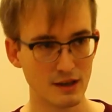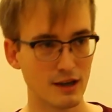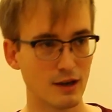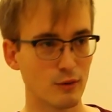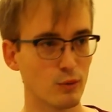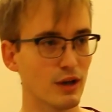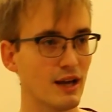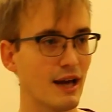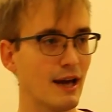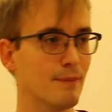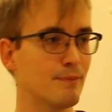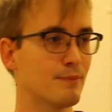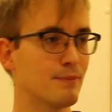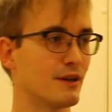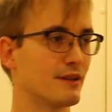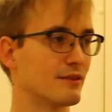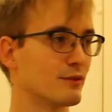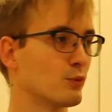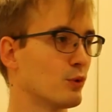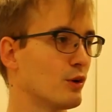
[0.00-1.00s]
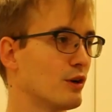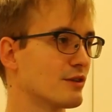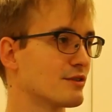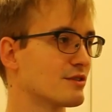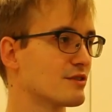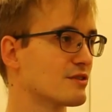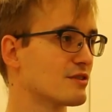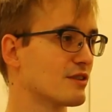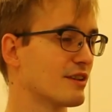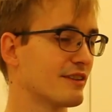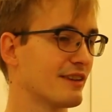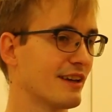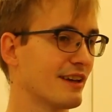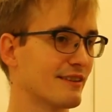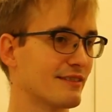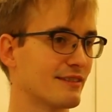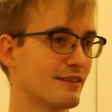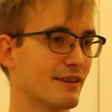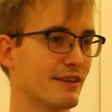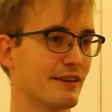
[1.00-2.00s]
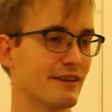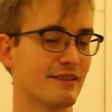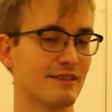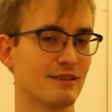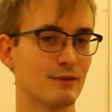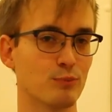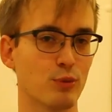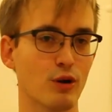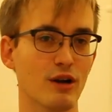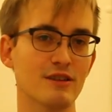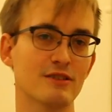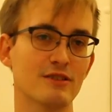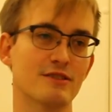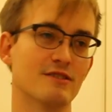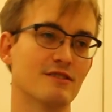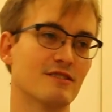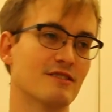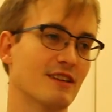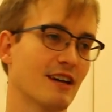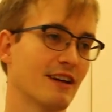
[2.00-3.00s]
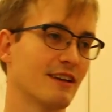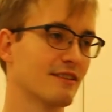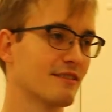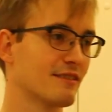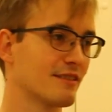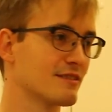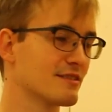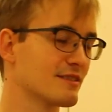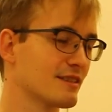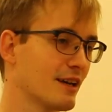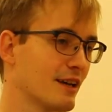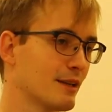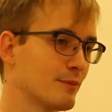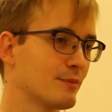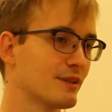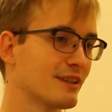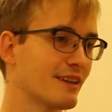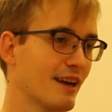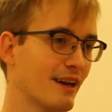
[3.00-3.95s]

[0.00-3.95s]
And what happened was that the Prussian state instead